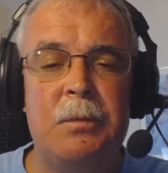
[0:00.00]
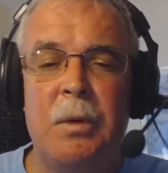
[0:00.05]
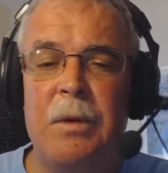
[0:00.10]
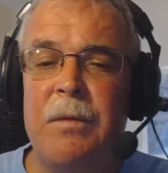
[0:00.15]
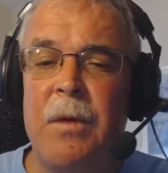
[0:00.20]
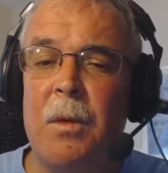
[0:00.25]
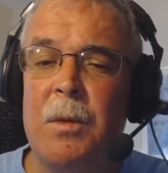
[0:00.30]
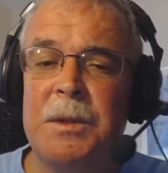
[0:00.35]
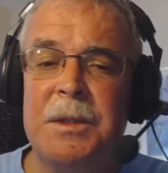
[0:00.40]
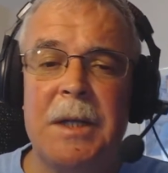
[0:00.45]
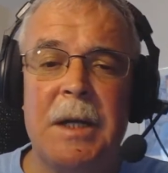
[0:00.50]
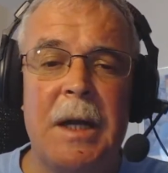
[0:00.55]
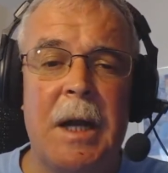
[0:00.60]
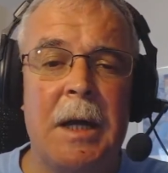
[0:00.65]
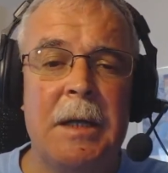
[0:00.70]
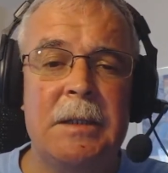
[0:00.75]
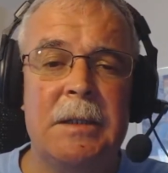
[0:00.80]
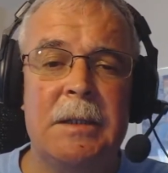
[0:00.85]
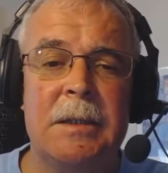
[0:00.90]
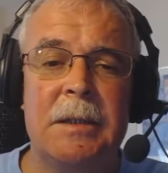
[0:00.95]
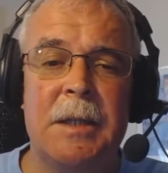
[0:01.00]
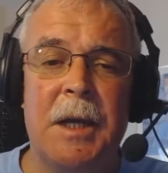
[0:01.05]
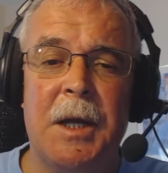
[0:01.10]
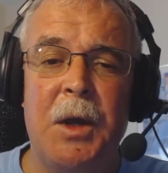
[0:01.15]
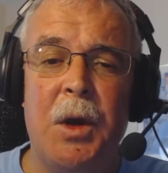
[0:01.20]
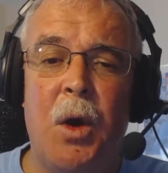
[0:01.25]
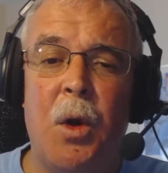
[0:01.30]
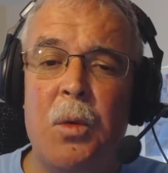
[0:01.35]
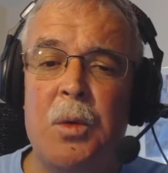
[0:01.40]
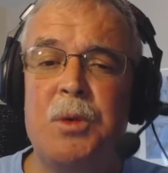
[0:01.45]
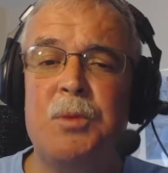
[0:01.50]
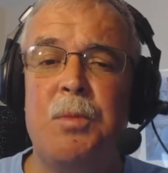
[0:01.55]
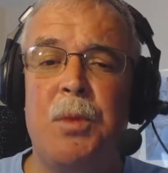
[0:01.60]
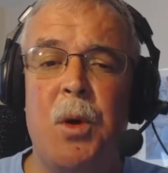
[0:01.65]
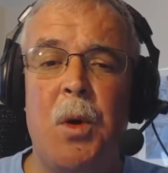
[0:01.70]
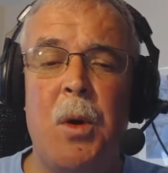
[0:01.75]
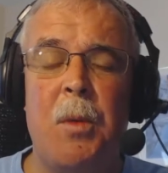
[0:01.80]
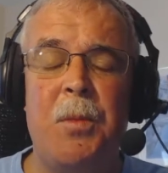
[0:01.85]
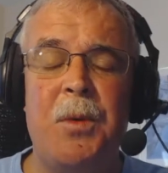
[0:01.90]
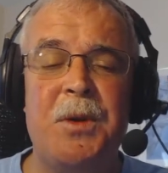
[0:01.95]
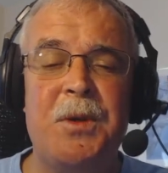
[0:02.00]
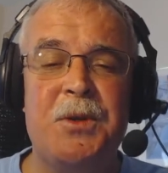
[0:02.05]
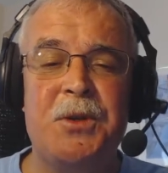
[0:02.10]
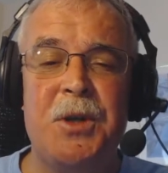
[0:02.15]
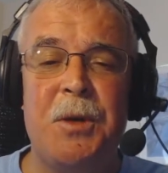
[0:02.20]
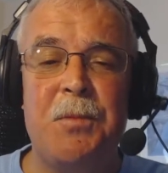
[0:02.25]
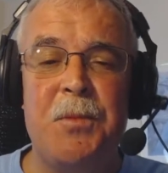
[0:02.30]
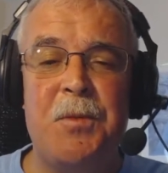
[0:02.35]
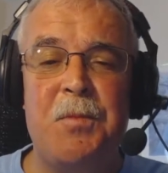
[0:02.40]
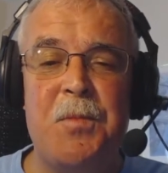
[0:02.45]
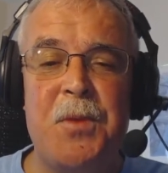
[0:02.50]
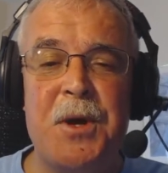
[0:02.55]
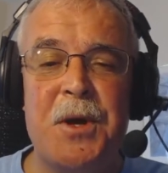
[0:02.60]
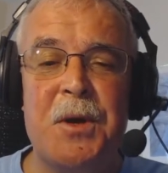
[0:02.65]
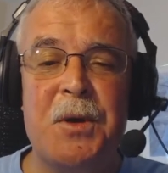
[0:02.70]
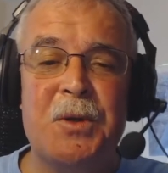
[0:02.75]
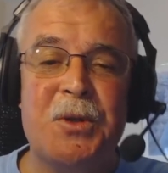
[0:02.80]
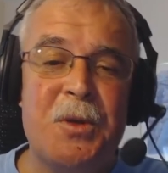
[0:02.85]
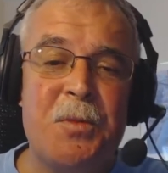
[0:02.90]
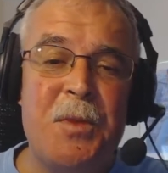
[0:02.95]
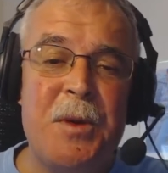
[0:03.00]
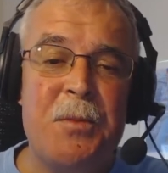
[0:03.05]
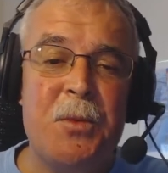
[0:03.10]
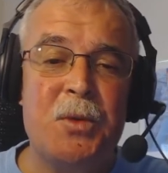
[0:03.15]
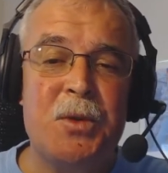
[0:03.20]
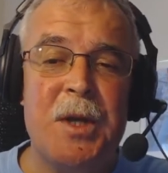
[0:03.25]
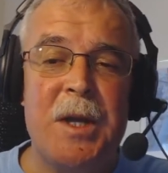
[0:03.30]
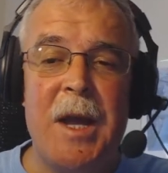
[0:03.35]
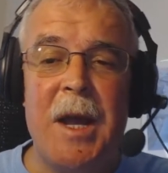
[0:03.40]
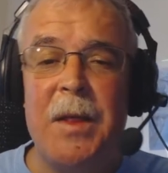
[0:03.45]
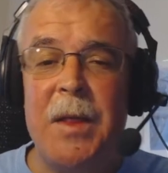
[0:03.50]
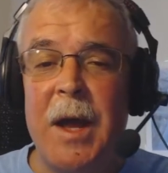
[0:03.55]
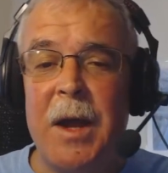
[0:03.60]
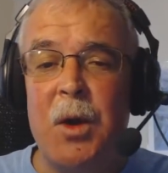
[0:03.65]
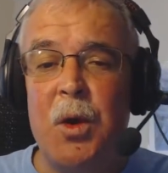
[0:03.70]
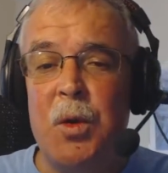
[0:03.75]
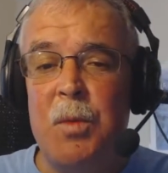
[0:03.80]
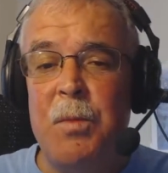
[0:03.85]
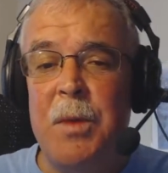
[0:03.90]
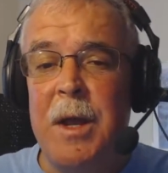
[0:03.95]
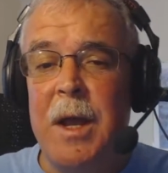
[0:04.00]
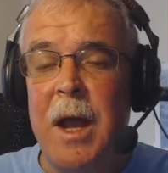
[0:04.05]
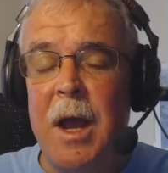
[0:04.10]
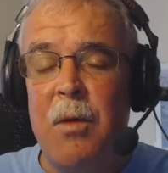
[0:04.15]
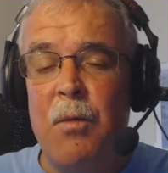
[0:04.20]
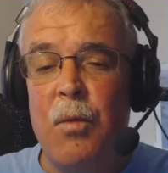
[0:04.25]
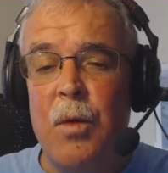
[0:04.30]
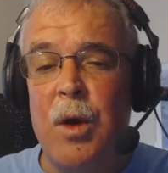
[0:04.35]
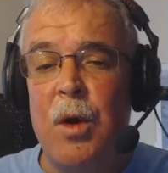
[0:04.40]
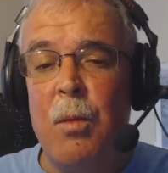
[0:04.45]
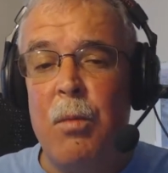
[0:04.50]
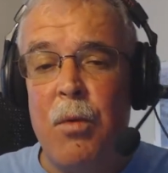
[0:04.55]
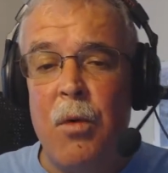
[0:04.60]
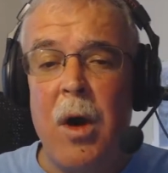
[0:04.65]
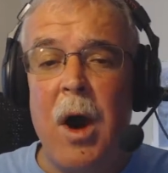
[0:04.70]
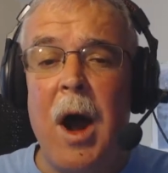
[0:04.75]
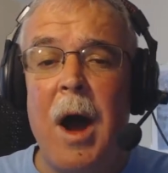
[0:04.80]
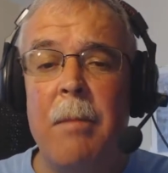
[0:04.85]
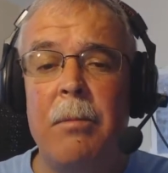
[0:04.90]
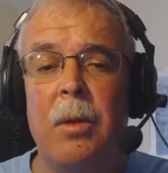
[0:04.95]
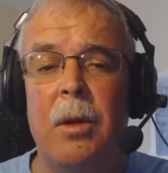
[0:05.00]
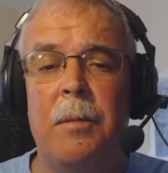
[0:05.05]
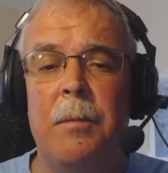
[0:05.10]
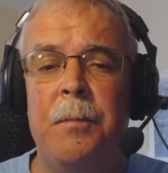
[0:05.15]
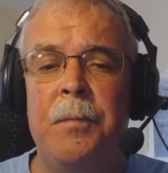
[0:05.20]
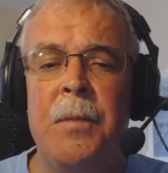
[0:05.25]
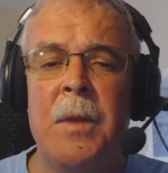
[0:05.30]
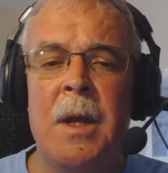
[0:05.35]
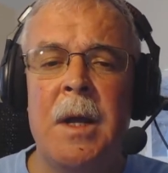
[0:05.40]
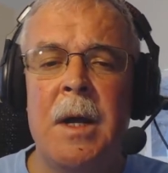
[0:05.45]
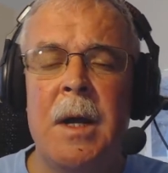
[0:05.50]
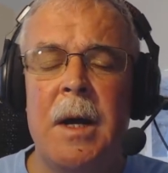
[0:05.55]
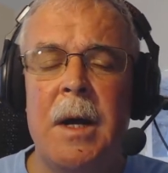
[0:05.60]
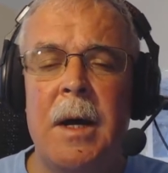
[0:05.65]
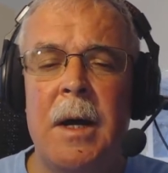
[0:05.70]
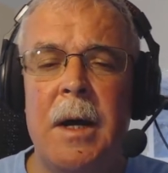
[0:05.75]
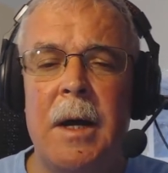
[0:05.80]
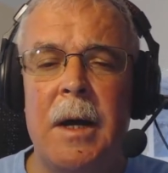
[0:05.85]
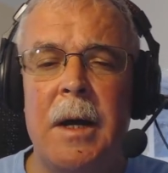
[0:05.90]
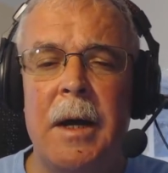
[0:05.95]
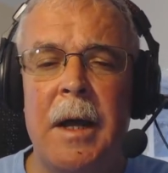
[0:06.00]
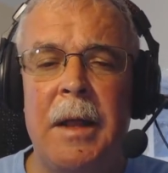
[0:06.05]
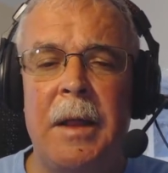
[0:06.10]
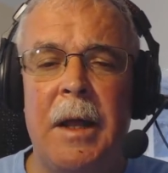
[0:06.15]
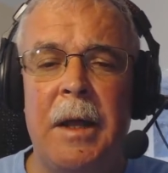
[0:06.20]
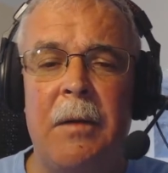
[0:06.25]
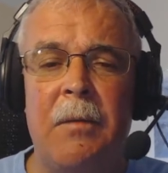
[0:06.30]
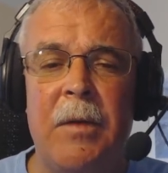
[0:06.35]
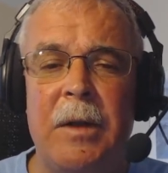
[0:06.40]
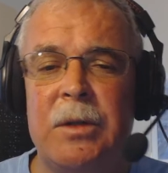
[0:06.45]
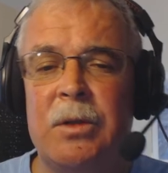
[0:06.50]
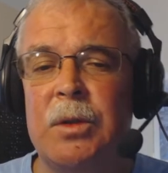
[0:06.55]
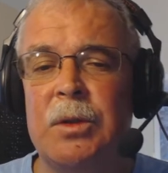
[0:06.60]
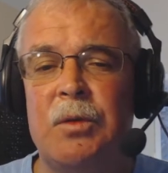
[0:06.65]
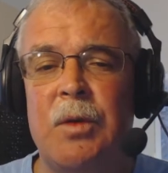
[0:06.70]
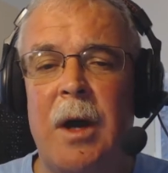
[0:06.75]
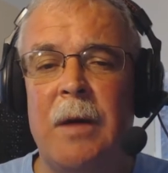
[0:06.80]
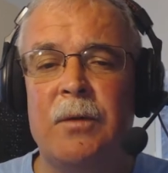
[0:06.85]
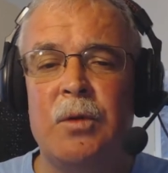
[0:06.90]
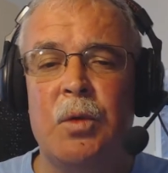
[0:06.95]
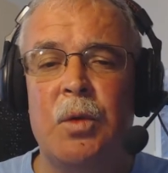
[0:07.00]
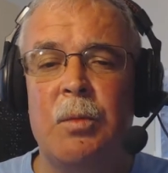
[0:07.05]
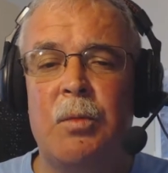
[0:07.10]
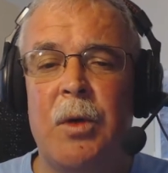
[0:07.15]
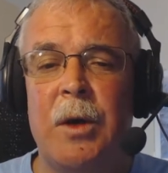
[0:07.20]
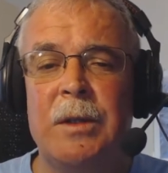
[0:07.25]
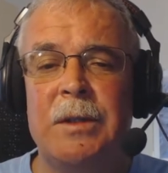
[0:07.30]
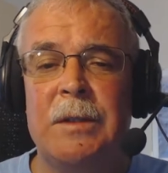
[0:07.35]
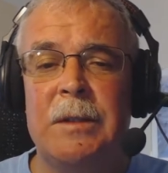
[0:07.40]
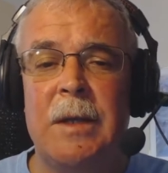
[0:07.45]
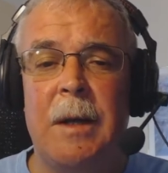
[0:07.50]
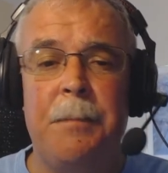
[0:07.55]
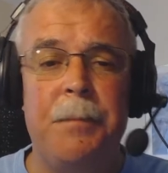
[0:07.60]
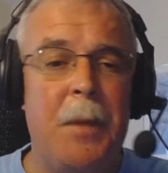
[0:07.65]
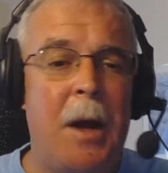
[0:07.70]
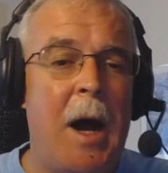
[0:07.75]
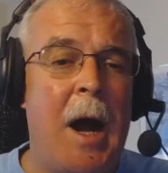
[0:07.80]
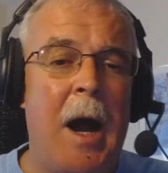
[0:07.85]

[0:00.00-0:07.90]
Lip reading: we've always got ISIS that can always blow up into something bigger. And some people say, hey, that could be a real problem that eventually drives oil prices up.